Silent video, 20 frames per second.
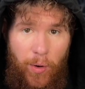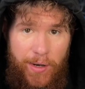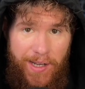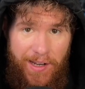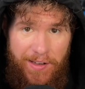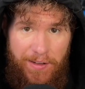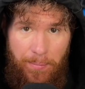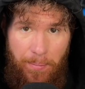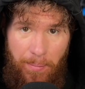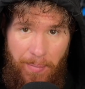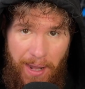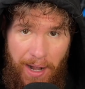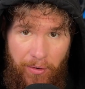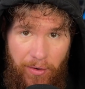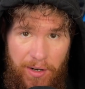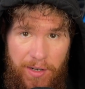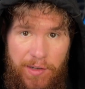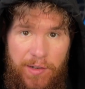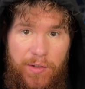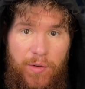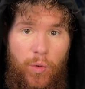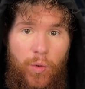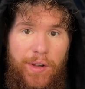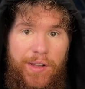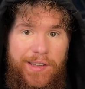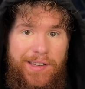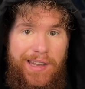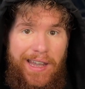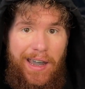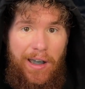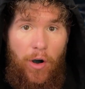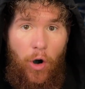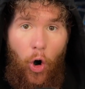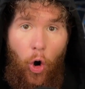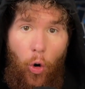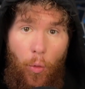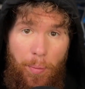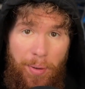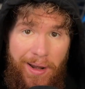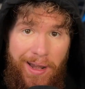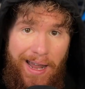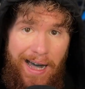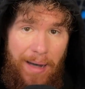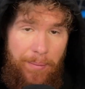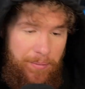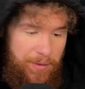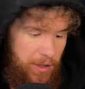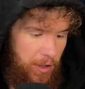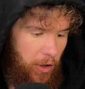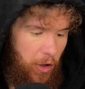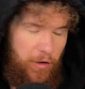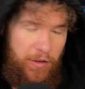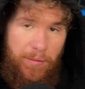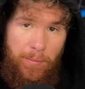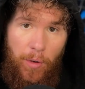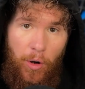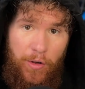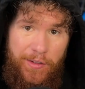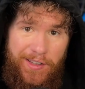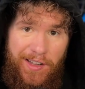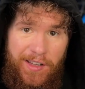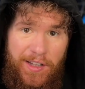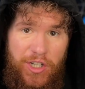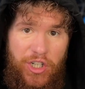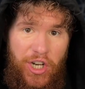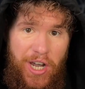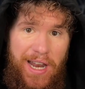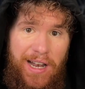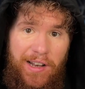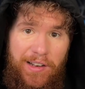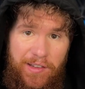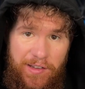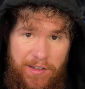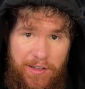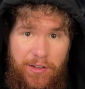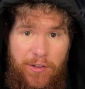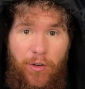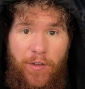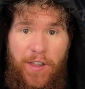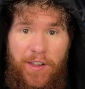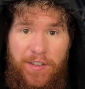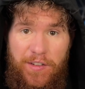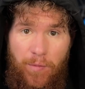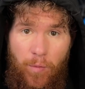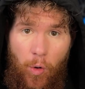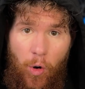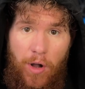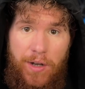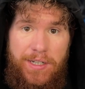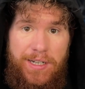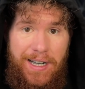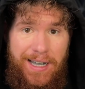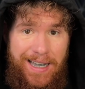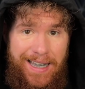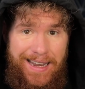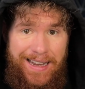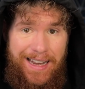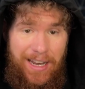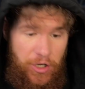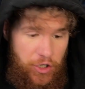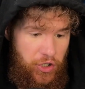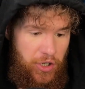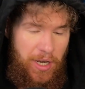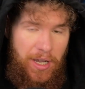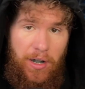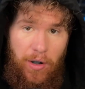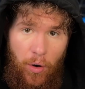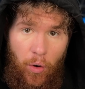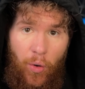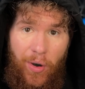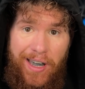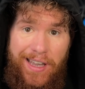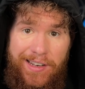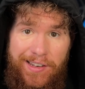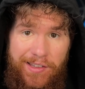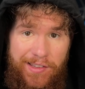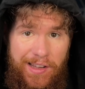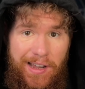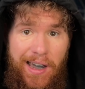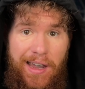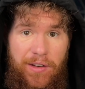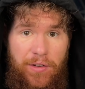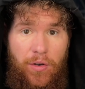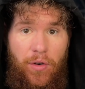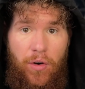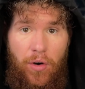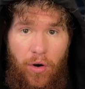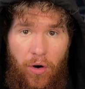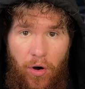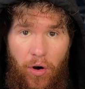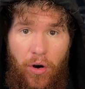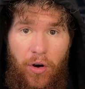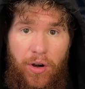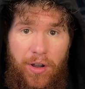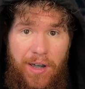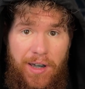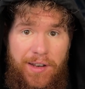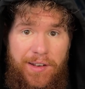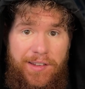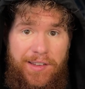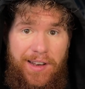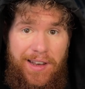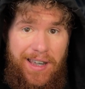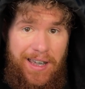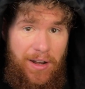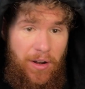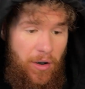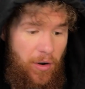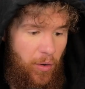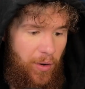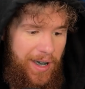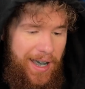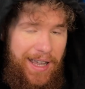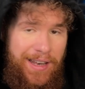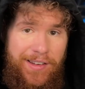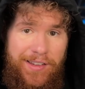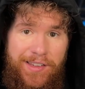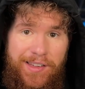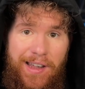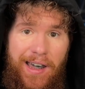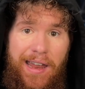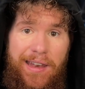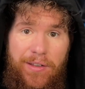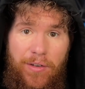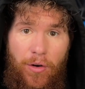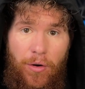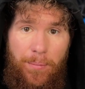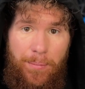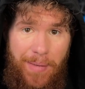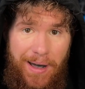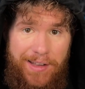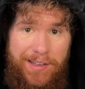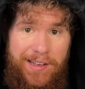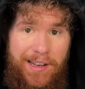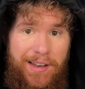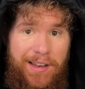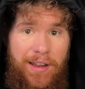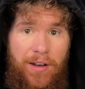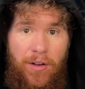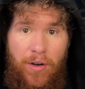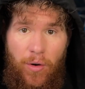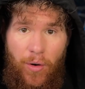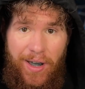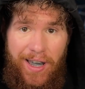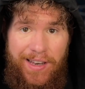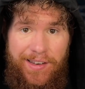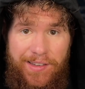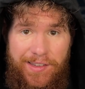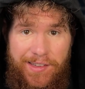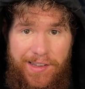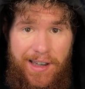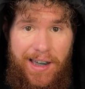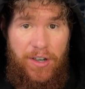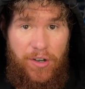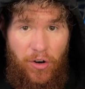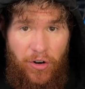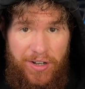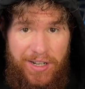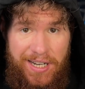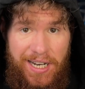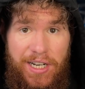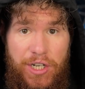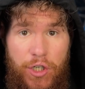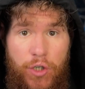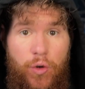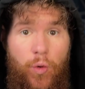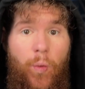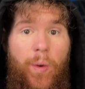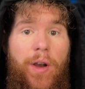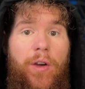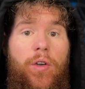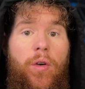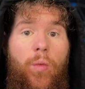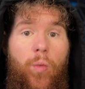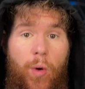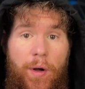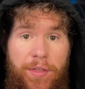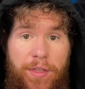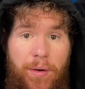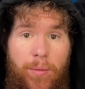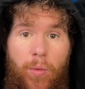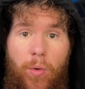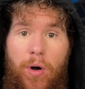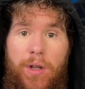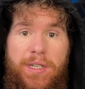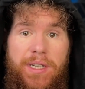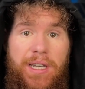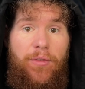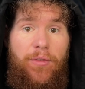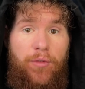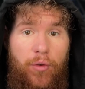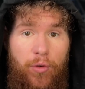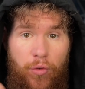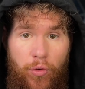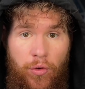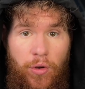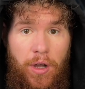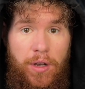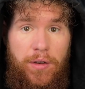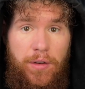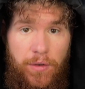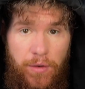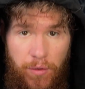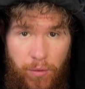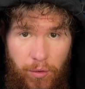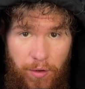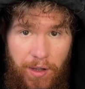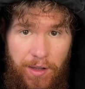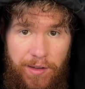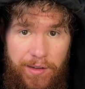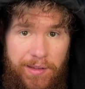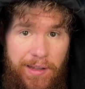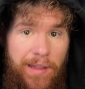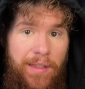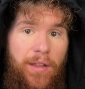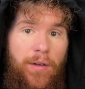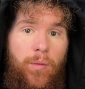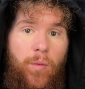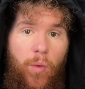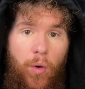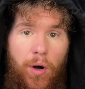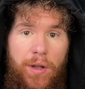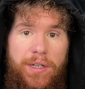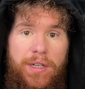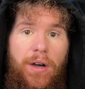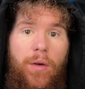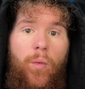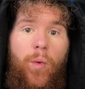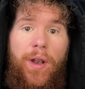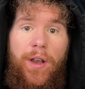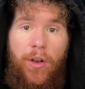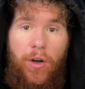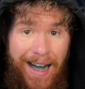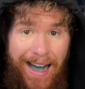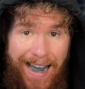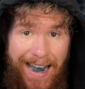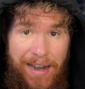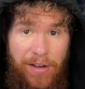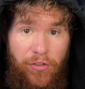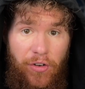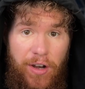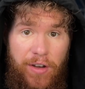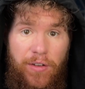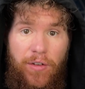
these minerals do is they open up the osmosis channels so this water can literally go inside your organs. It can go inside your muscle. It can go inside your tissue where you want the water. you do not do this, then the water will not hydrate